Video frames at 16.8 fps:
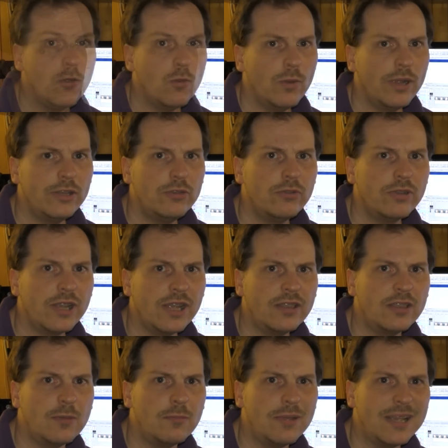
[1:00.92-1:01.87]
where do you
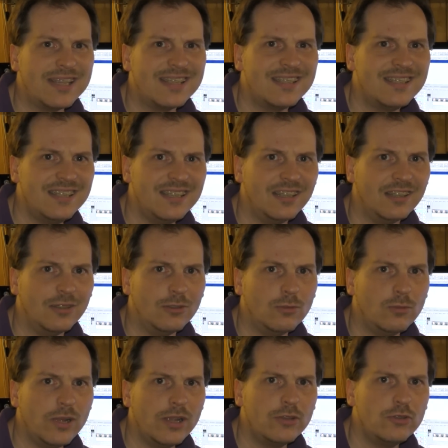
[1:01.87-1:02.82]
get the best deal
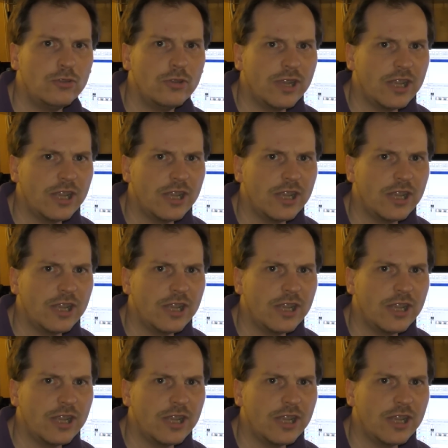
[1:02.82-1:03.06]
where do you